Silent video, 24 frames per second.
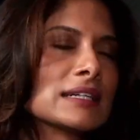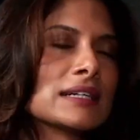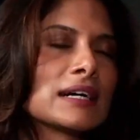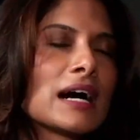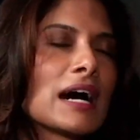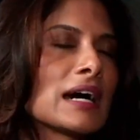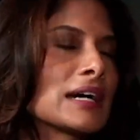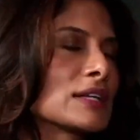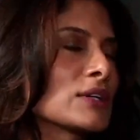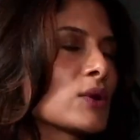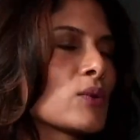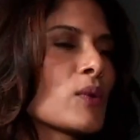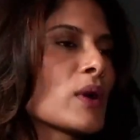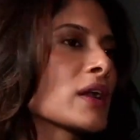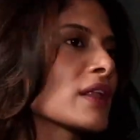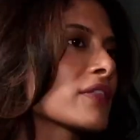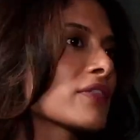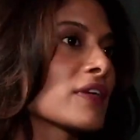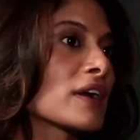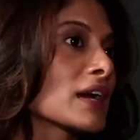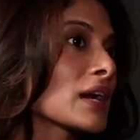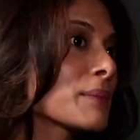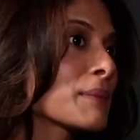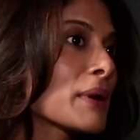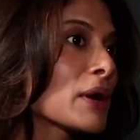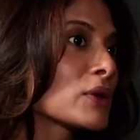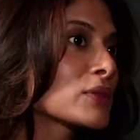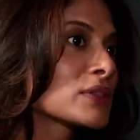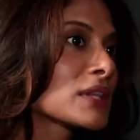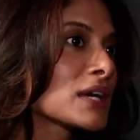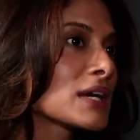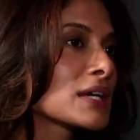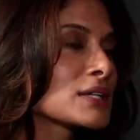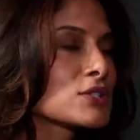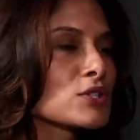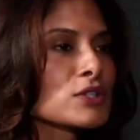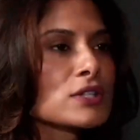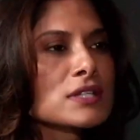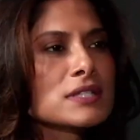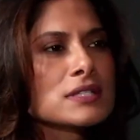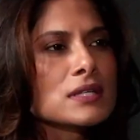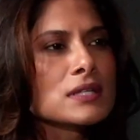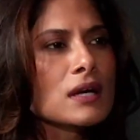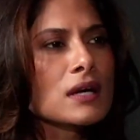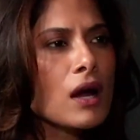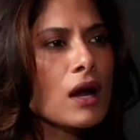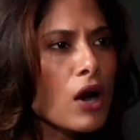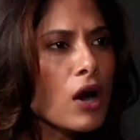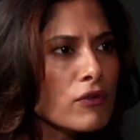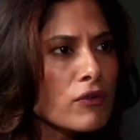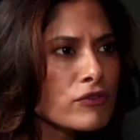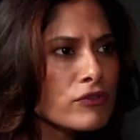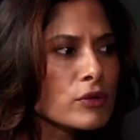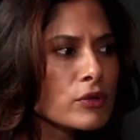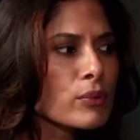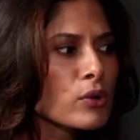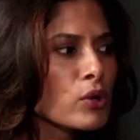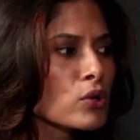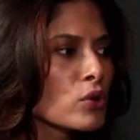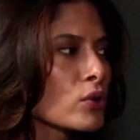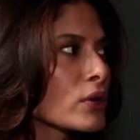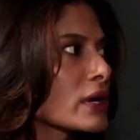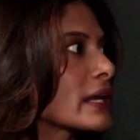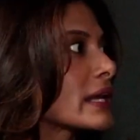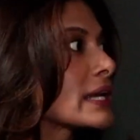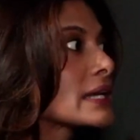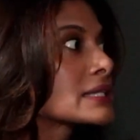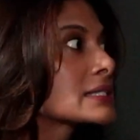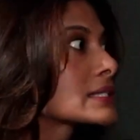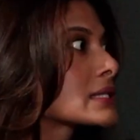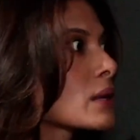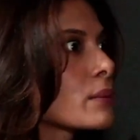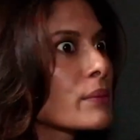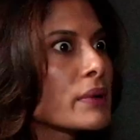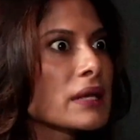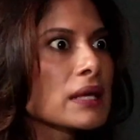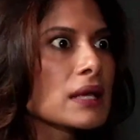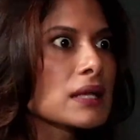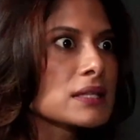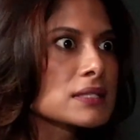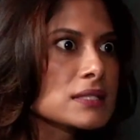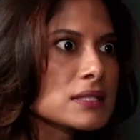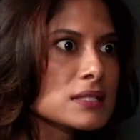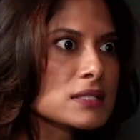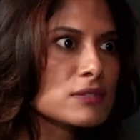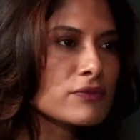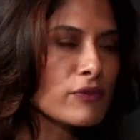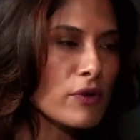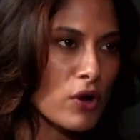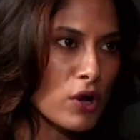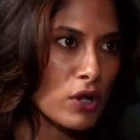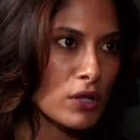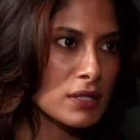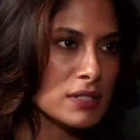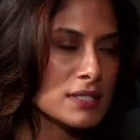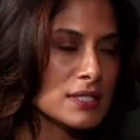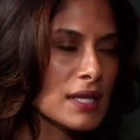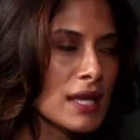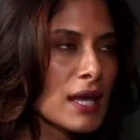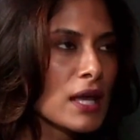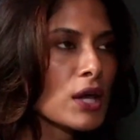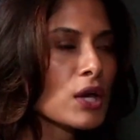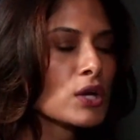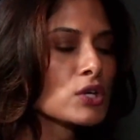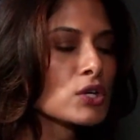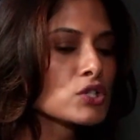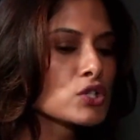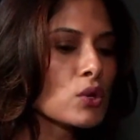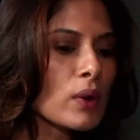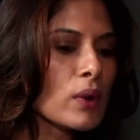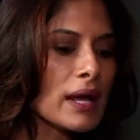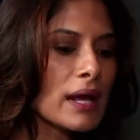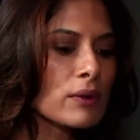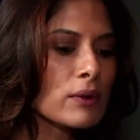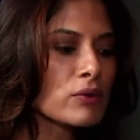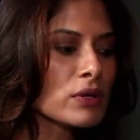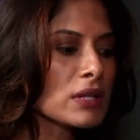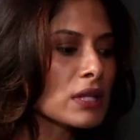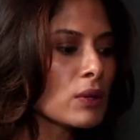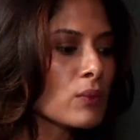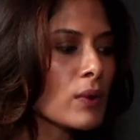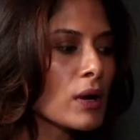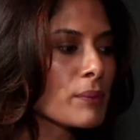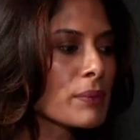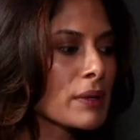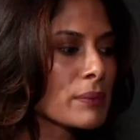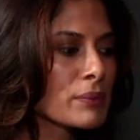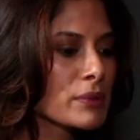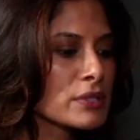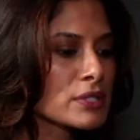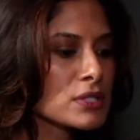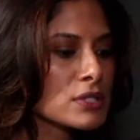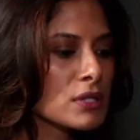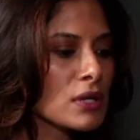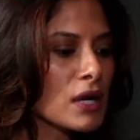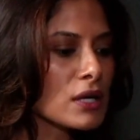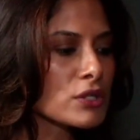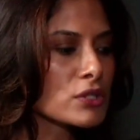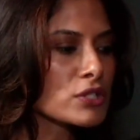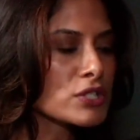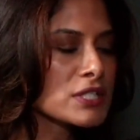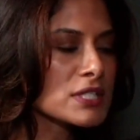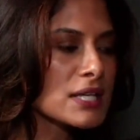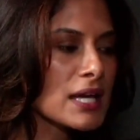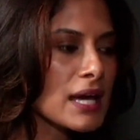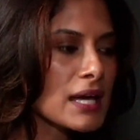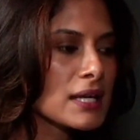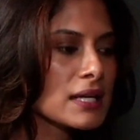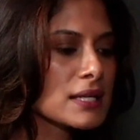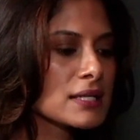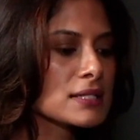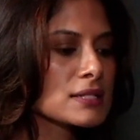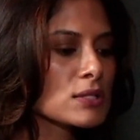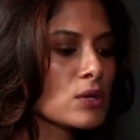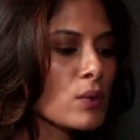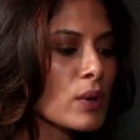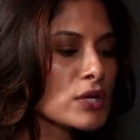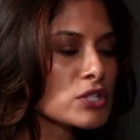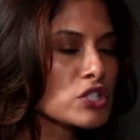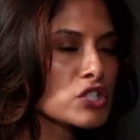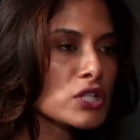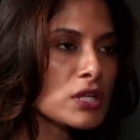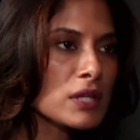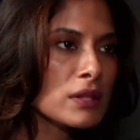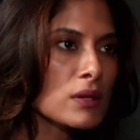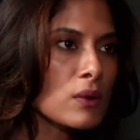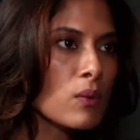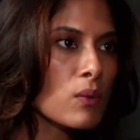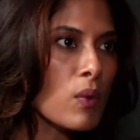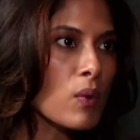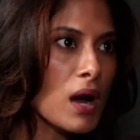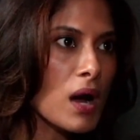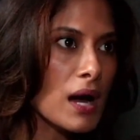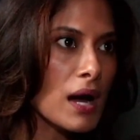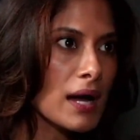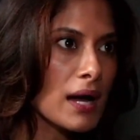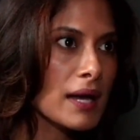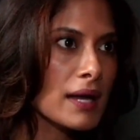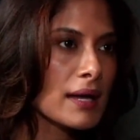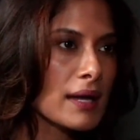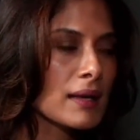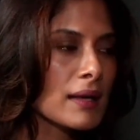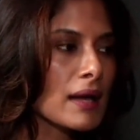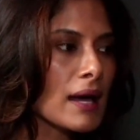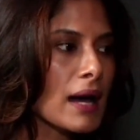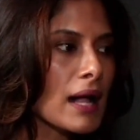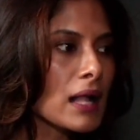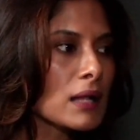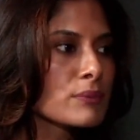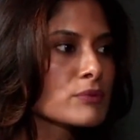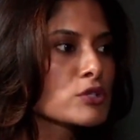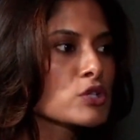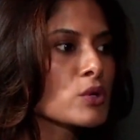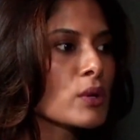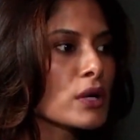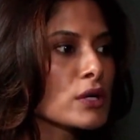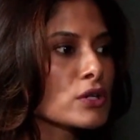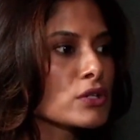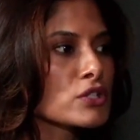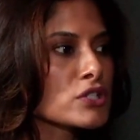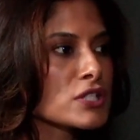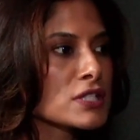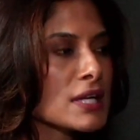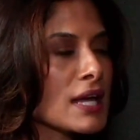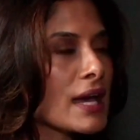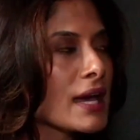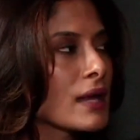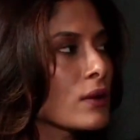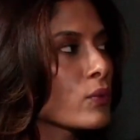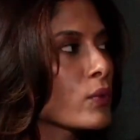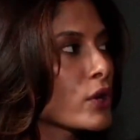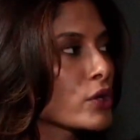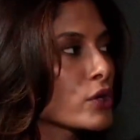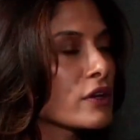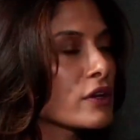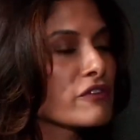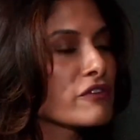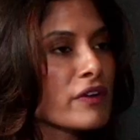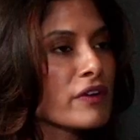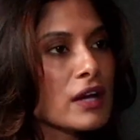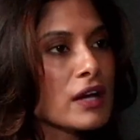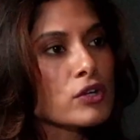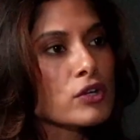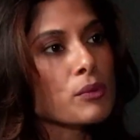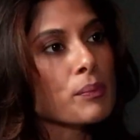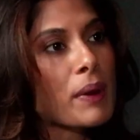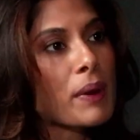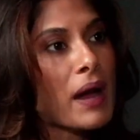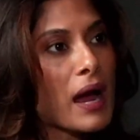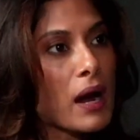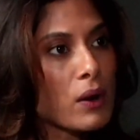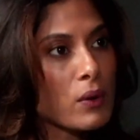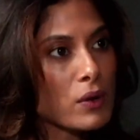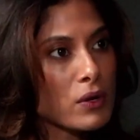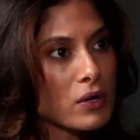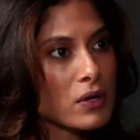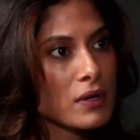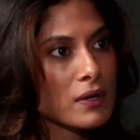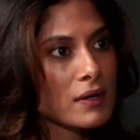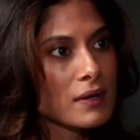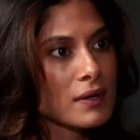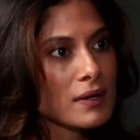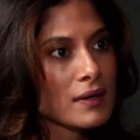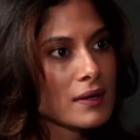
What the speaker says: I don't want to think about this, or this is uncomfortable, or it is somebody else's fault. So what I really want people to understand is questioning the why helps you understand where you can find your power.